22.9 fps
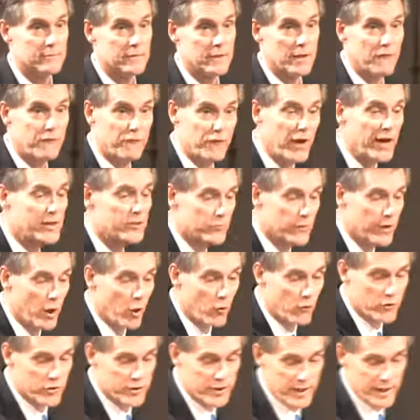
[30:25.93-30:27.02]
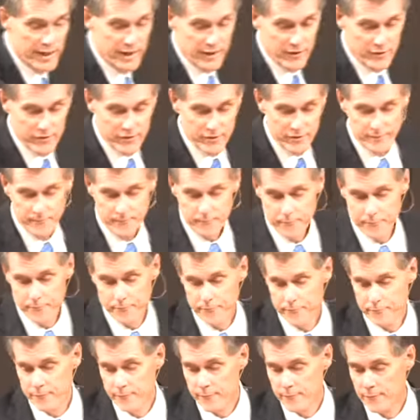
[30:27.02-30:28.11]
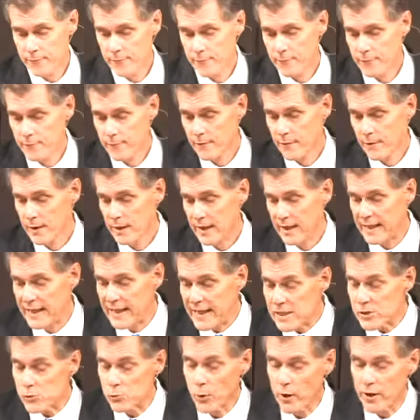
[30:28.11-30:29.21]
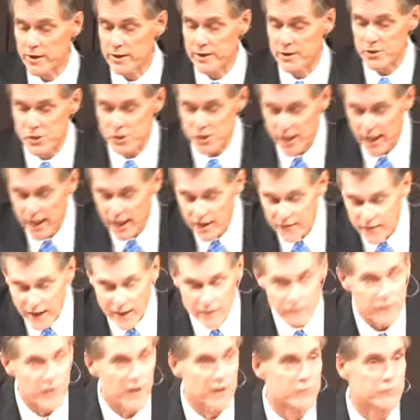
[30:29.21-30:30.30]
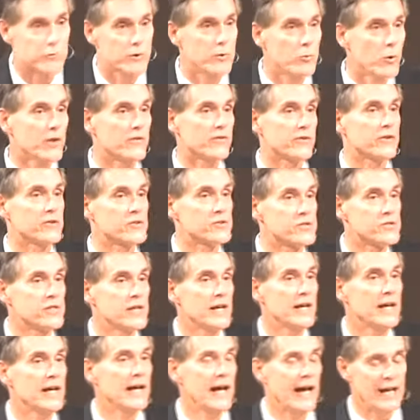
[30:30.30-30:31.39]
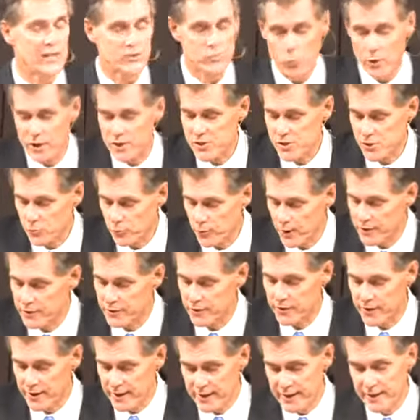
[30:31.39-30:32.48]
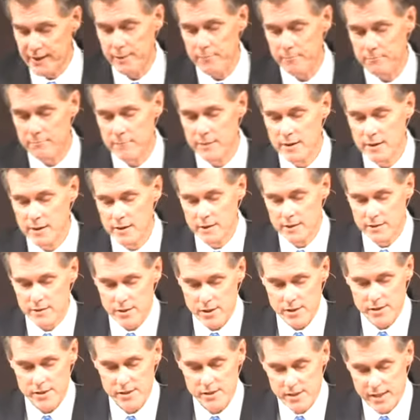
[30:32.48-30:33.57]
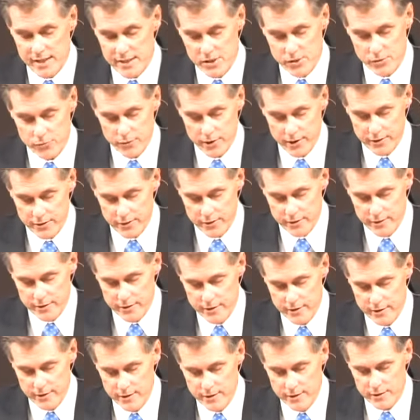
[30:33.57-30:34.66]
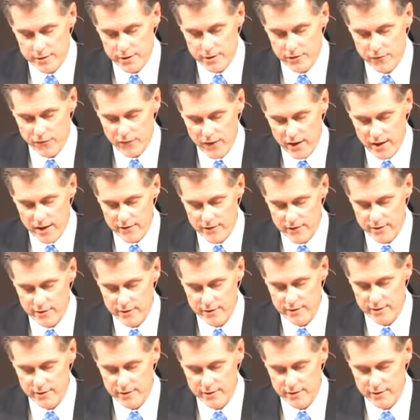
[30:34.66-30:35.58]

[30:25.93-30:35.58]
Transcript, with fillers: the victory over death. And He's willing to share that victory with us as we surrender to Him, just as He surrendered to the Father.